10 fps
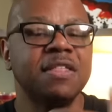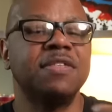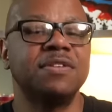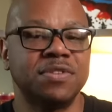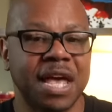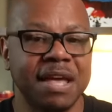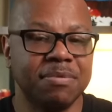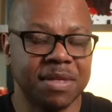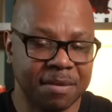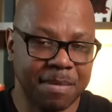The same
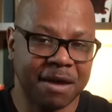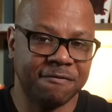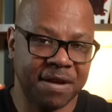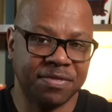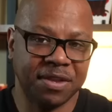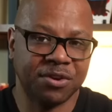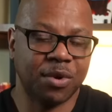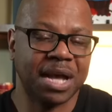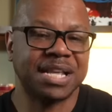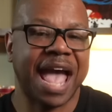thing about faith in
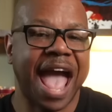Christ.